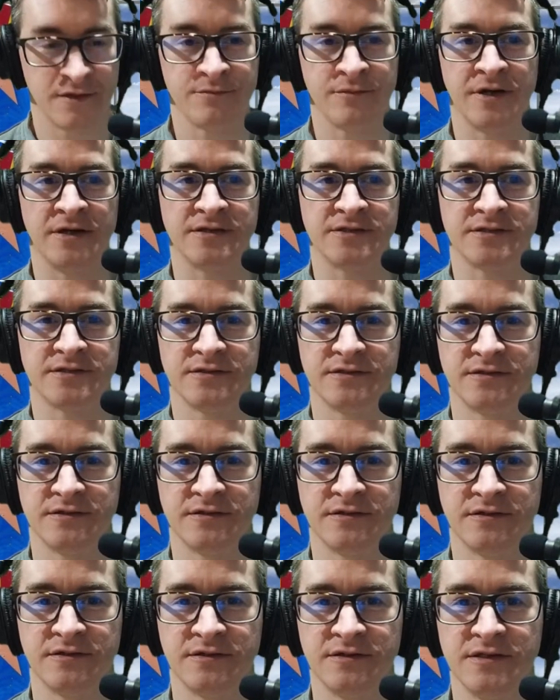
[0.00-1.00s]
But
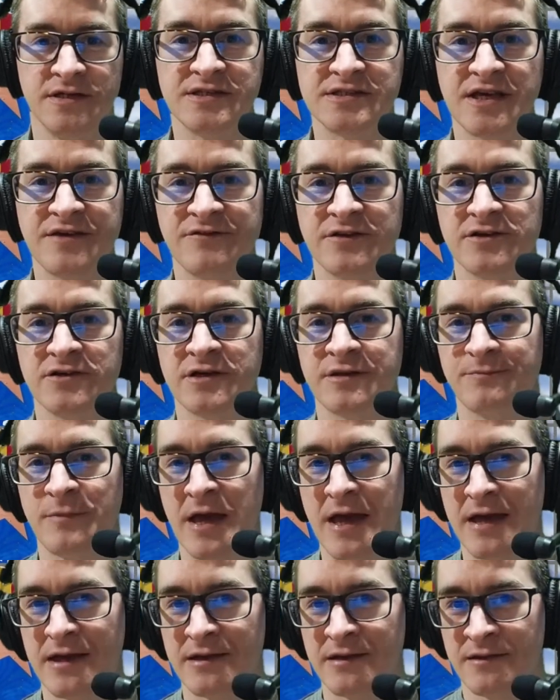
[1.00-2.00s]
let's have a look
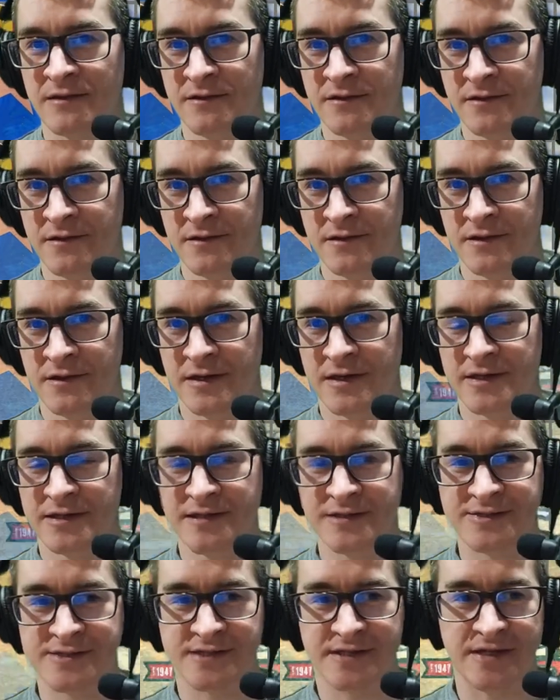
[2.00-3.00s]
back at
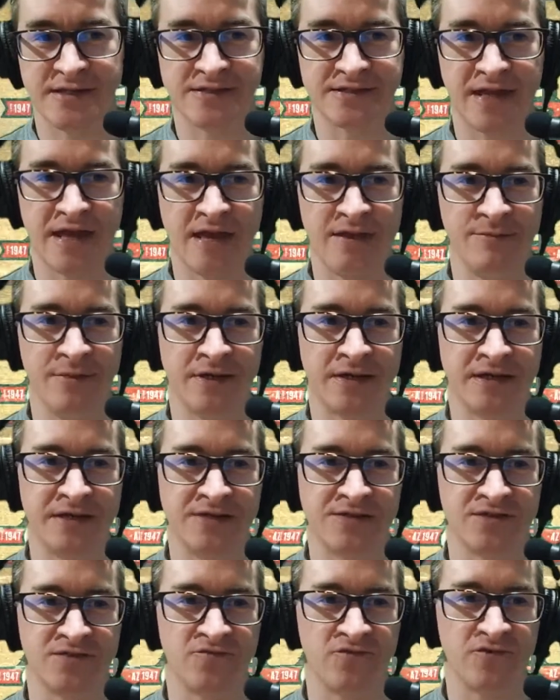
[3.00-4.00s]
yesterday's game
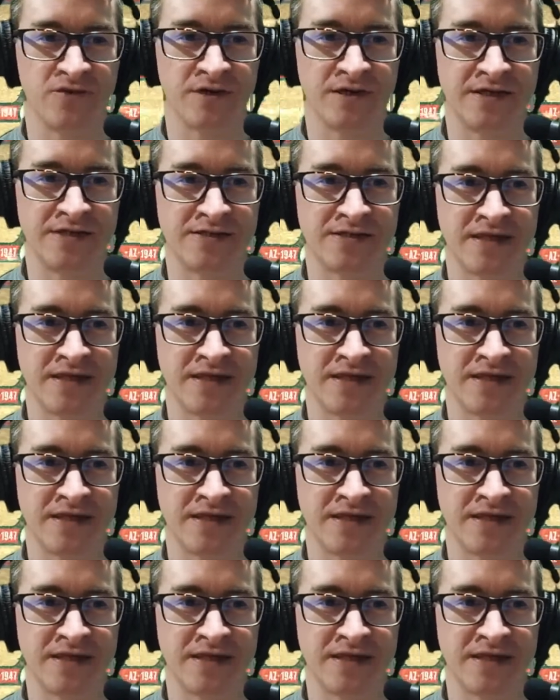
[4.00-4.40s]
against the Rockies.